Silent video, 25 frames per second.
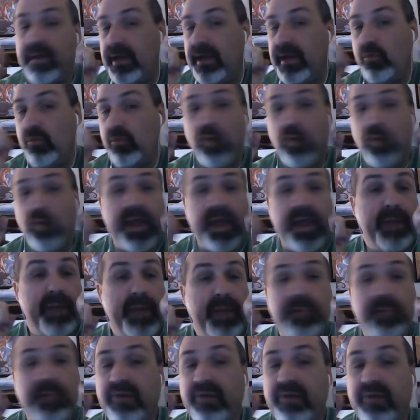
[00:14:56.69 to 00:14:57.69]
at way
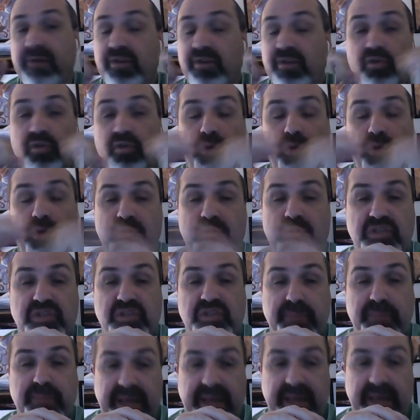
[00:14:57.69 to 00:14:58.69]
above your normal
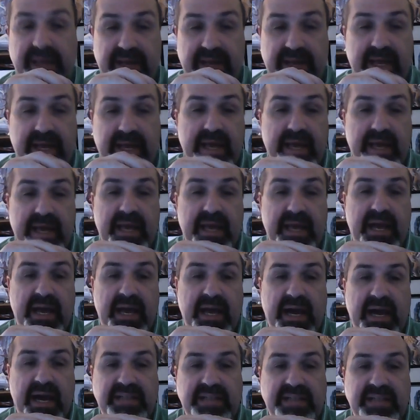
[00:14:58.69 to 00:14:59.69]
speed
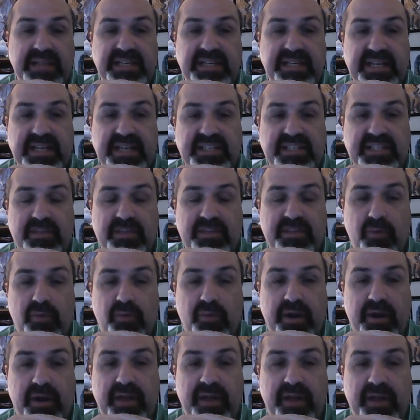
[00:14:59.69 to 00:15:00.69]
uh, to get
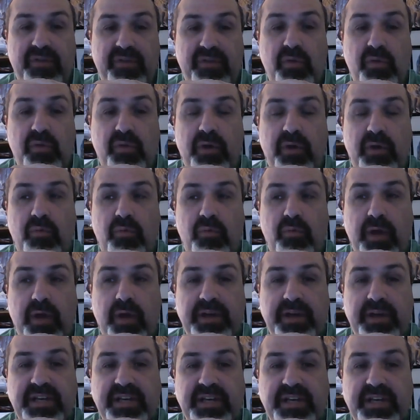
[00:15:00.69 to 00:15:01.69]
somewhere. If you want to
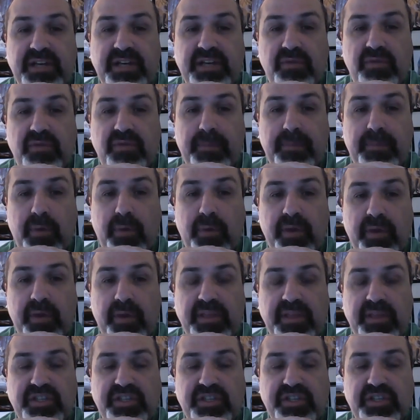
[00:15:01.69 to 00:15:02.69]
run to get to an
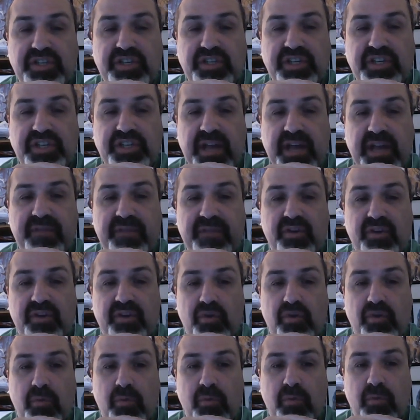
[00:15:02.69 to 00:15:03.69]
opponent that's just out of your
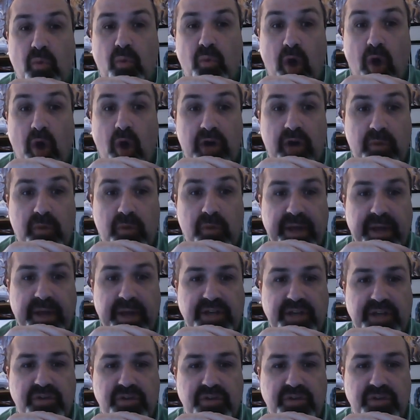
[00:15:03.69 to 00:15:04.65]
normal walk range